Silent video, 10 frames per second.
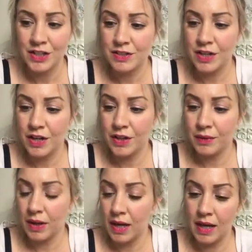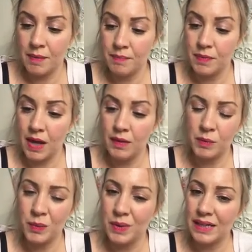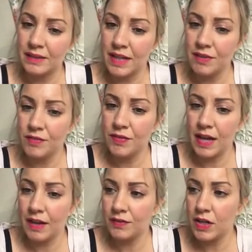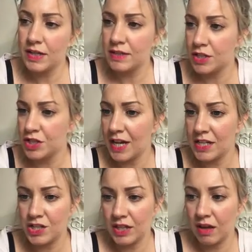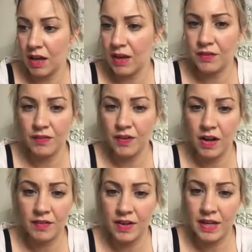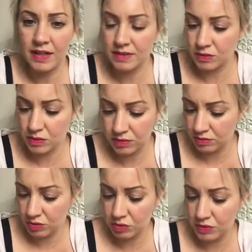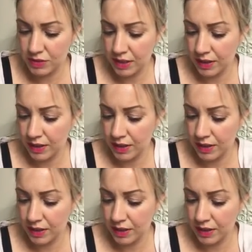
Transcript: So well, they advise to change it like every 5 years or so.